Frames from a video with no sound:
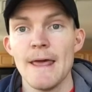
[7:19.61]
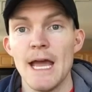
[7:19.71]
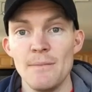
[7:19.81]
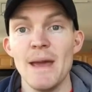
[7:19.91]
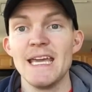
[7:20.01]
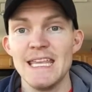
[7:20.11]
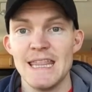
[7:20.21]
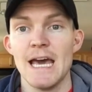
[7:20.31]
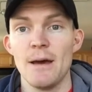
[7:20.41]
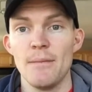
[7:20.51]
and making
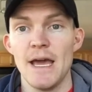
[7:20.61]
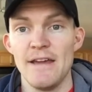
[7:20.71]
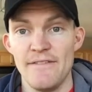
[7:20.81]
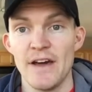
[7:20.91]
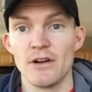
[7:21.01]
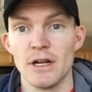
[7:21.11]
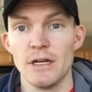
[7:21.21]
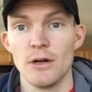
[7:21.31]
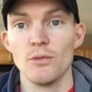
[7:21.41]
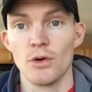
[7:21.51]
them a
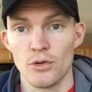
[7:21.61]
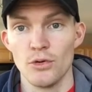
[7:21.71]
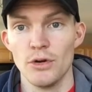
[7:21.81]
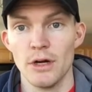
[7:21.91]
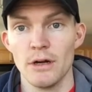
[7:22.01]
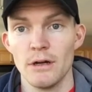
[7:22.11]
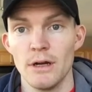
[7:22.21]
veteran recruiter.